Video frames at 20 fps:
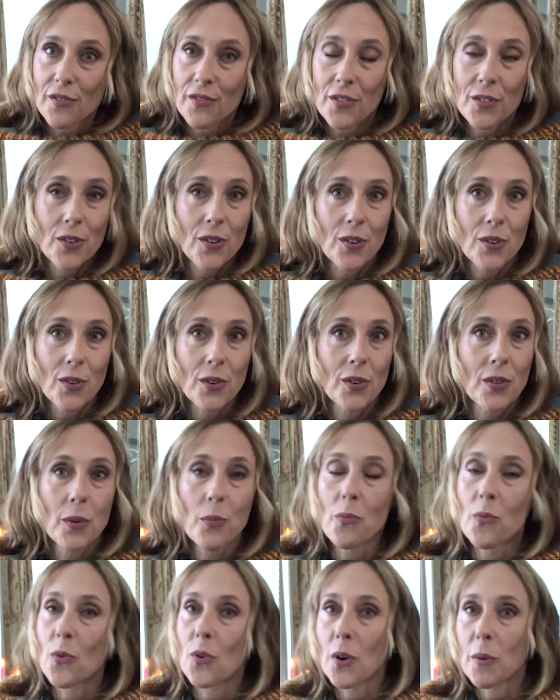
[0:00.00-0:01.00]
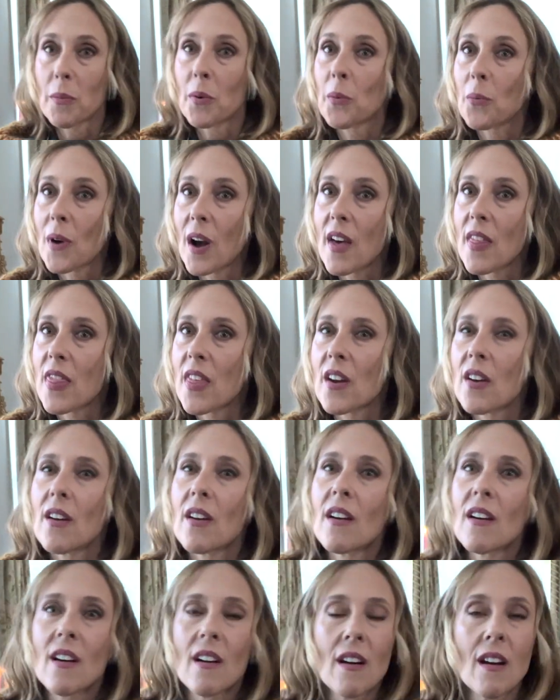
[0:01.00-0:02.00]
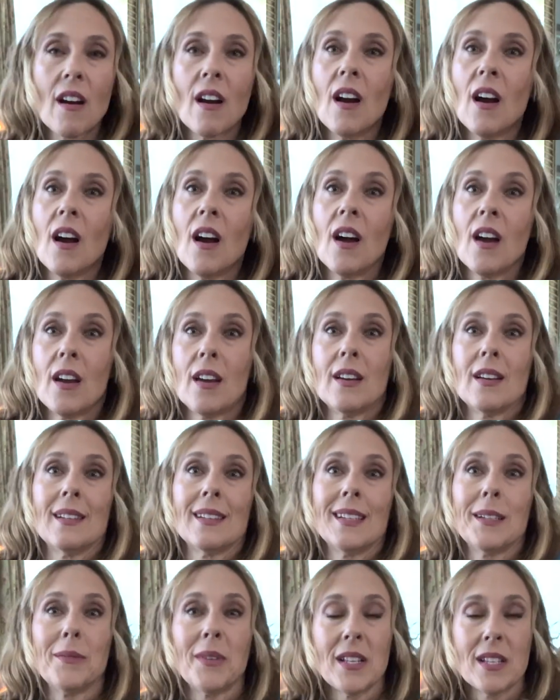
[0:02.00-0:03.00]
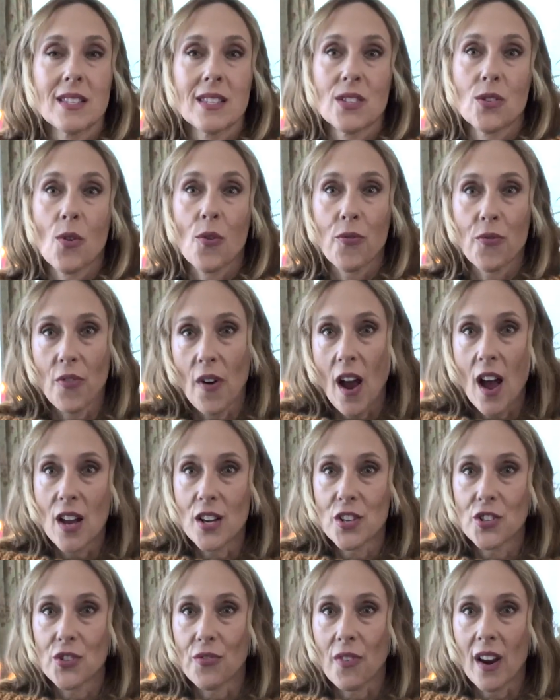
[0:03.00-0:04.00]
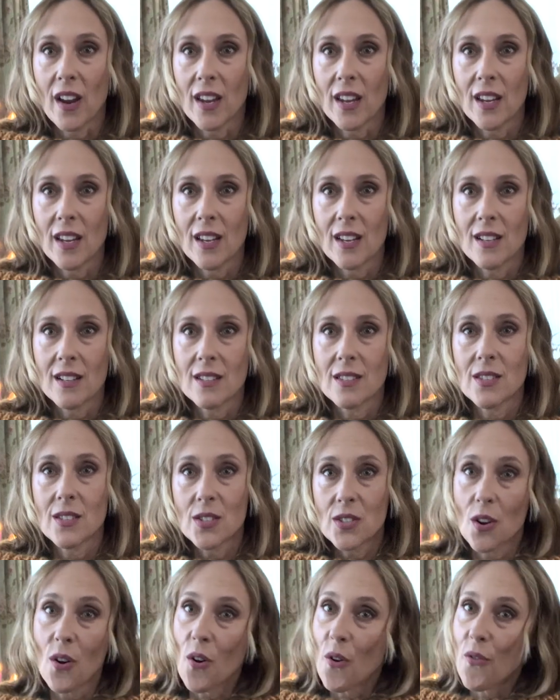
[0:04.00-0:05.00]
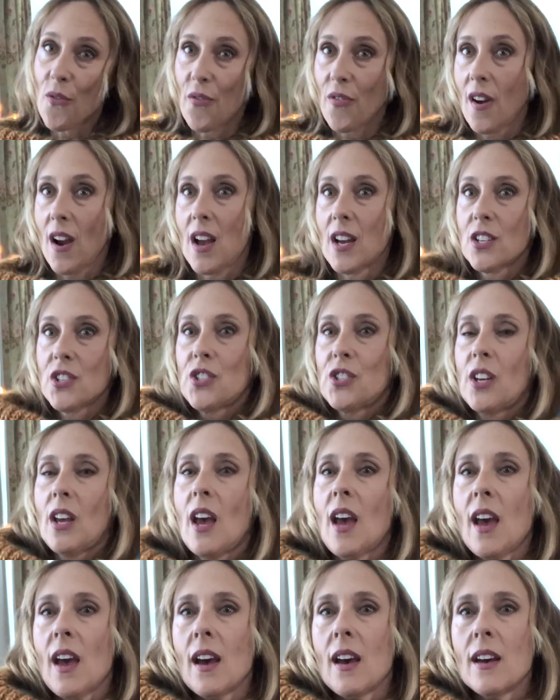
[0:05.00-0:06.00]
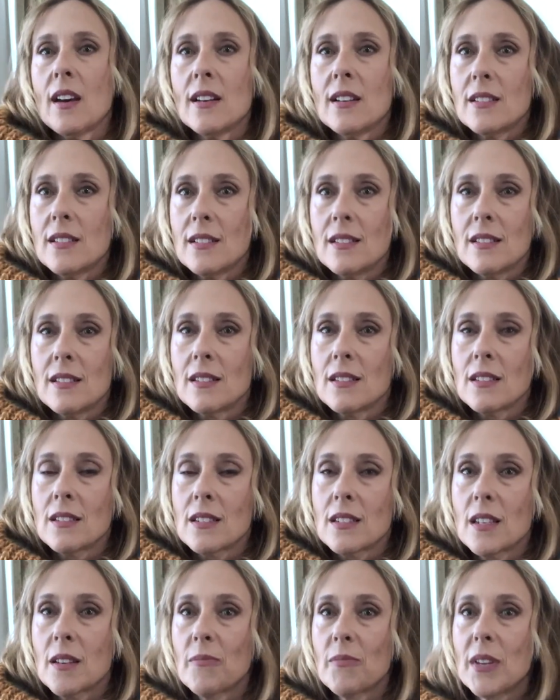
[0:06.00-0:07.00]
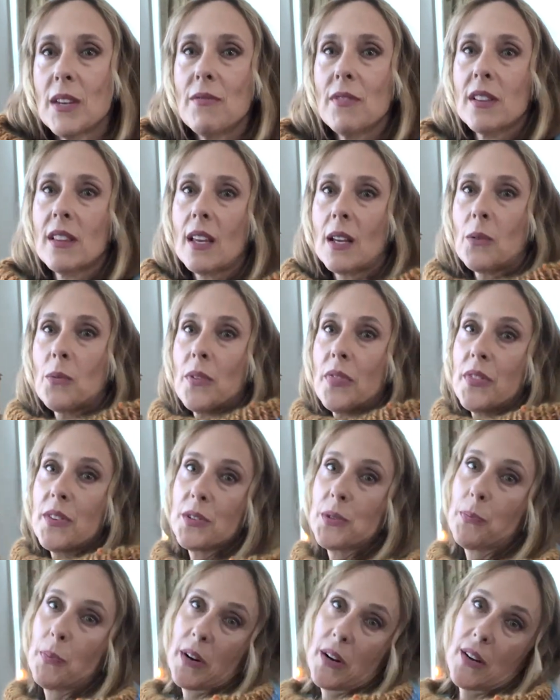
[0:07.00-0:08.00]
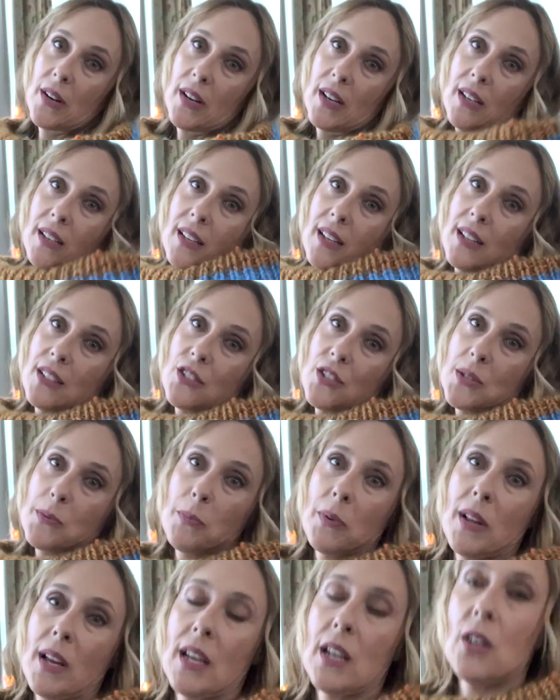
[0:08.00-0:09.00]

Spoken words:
for the warmer weather. I mean, it's so fresh, right? So fresh. And even like with this pairing, like just playing